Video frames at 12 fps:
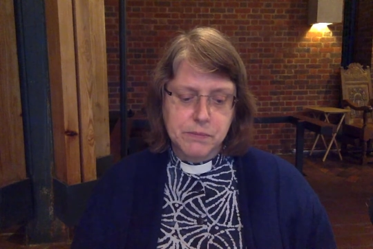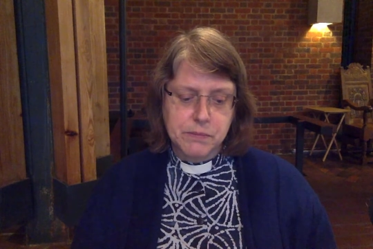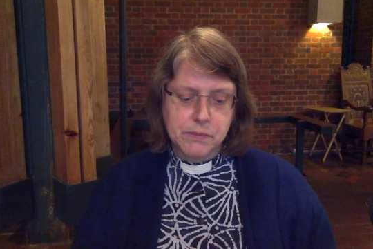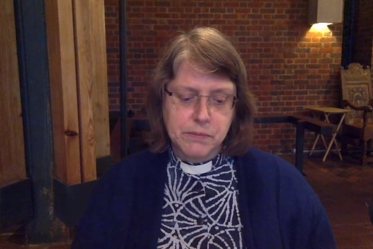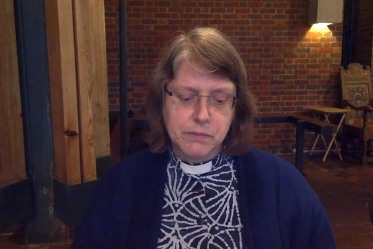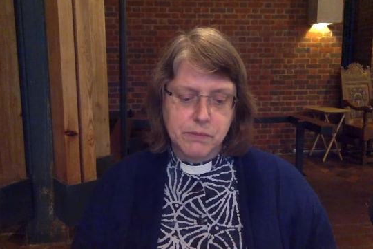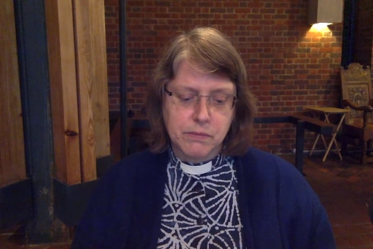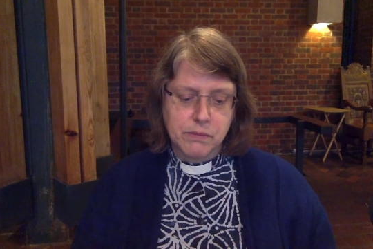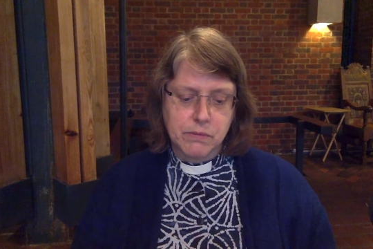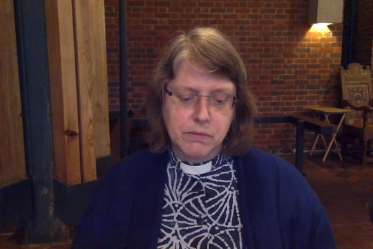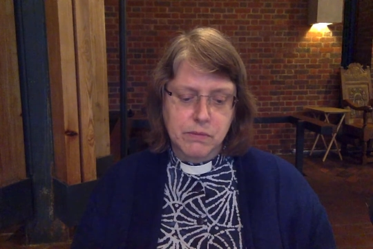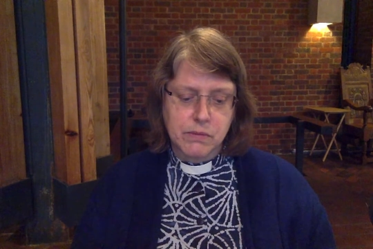
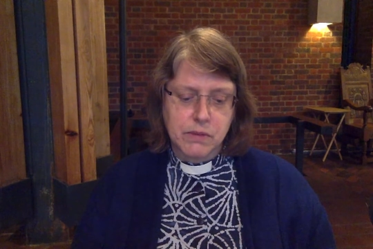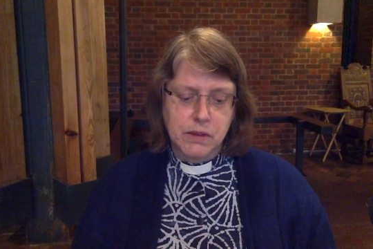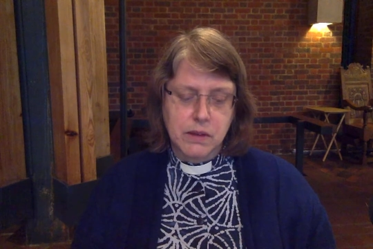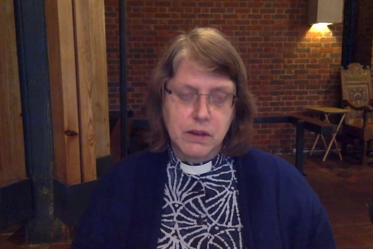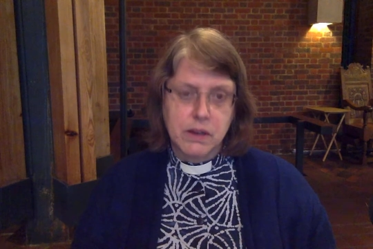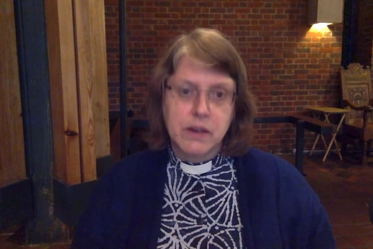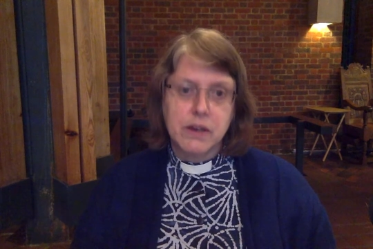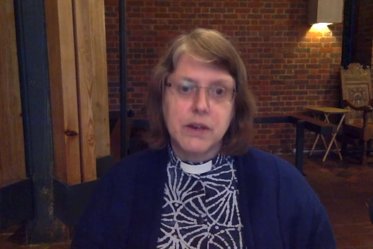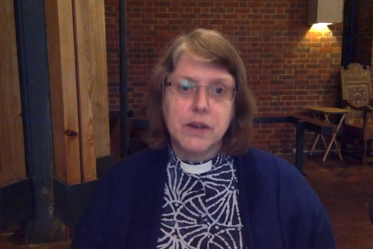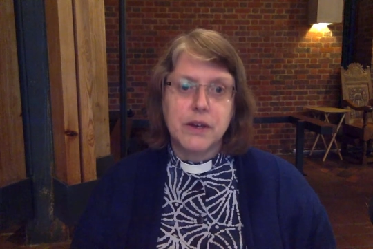No one is speaking in this clip.